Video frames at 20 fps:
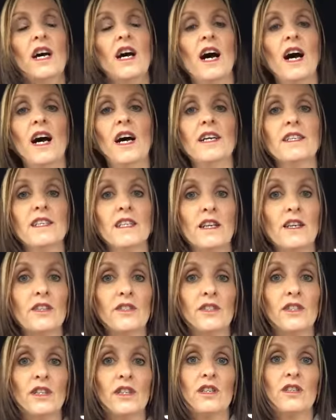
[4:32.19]
and
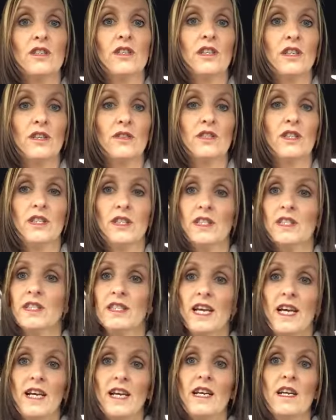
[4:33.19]
learn to, just to
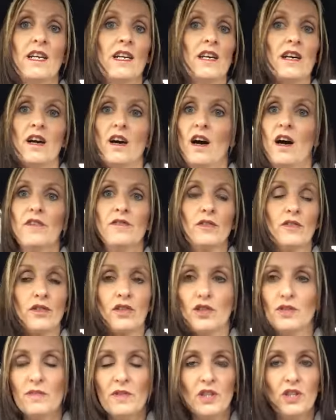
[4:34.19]
say, I've got
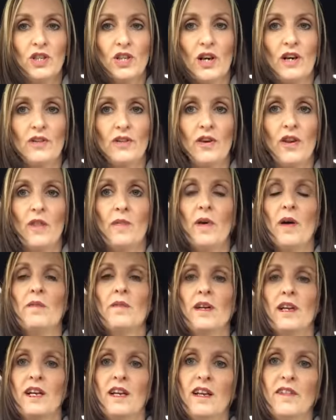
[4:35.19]
too much going on at the moment,
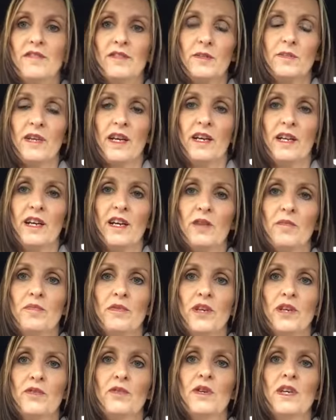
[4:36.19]
I'd love to be able to help
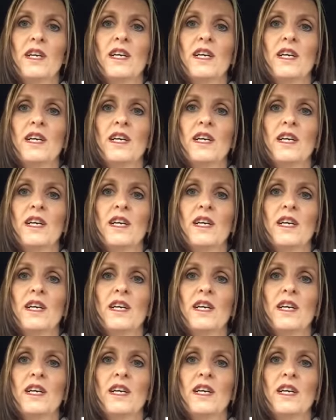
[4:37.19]
you,